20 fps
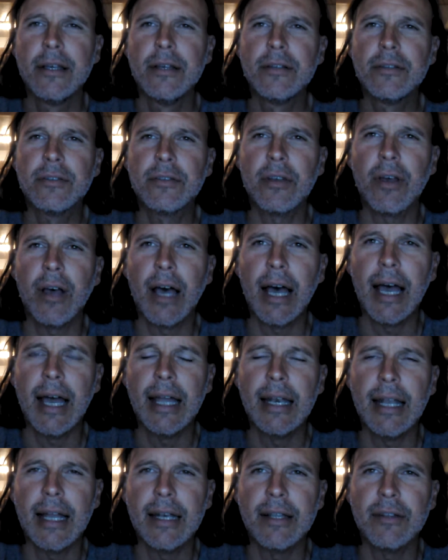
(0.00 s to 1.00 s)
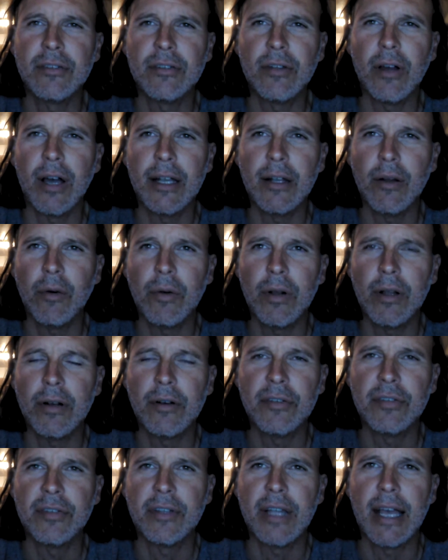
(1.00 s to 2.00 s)
So I don't
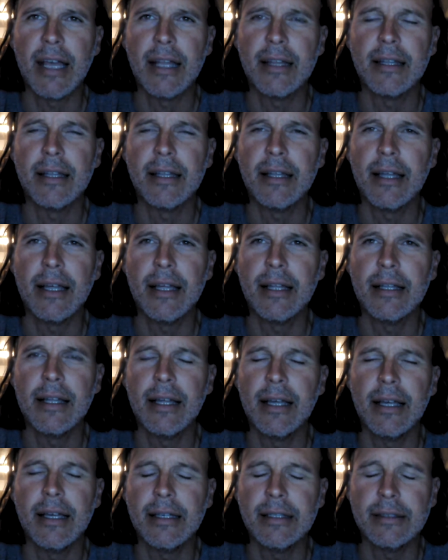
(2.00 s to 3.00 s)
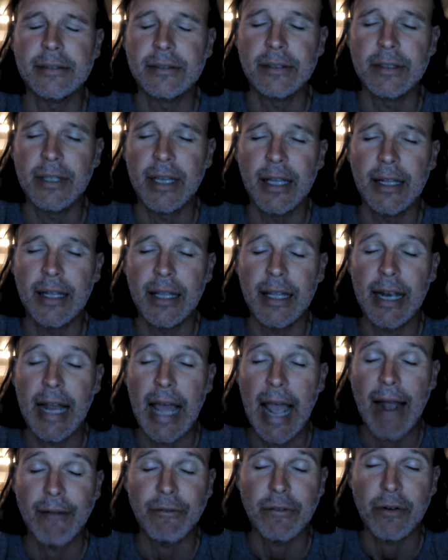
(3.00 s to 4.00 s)
understand that. And then
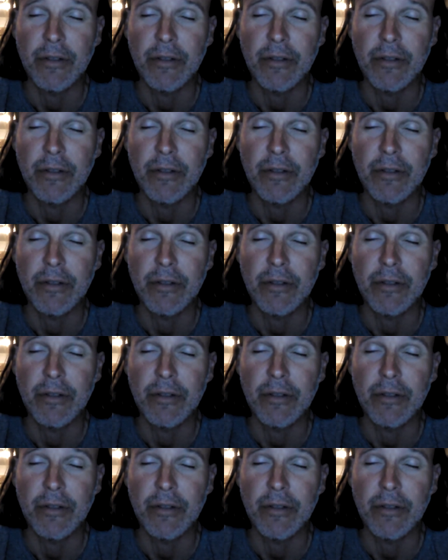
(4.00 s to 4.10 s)
after